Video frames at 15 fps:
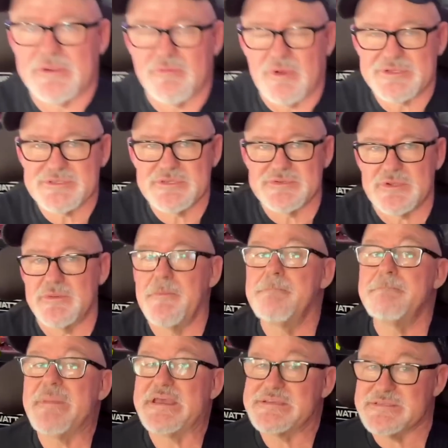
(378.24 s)
Rusty's an
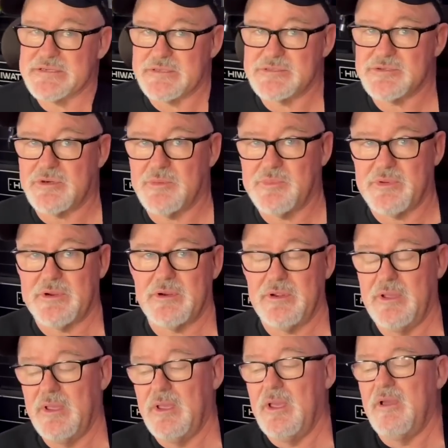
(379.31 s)
amazing guitar player.
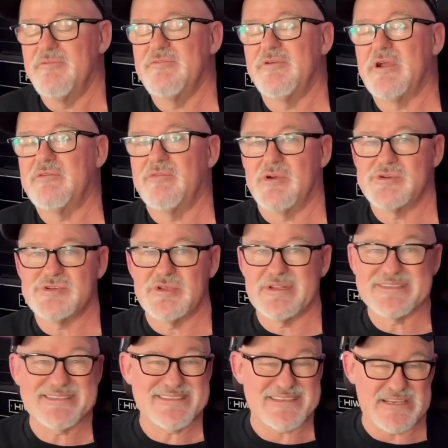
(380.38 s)
Very
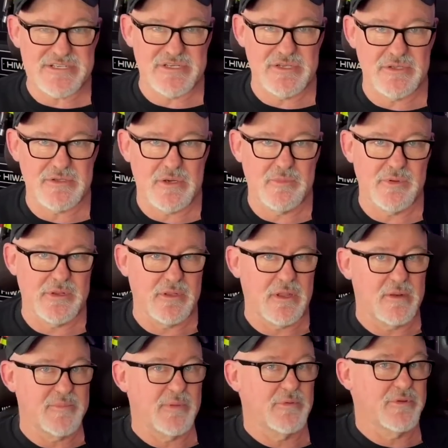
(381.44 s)
versatile session guitar player. A
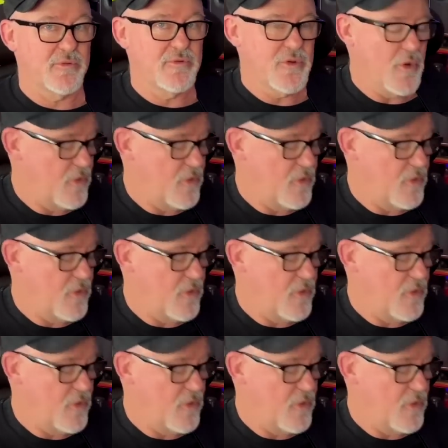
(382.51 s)
lot of people don't know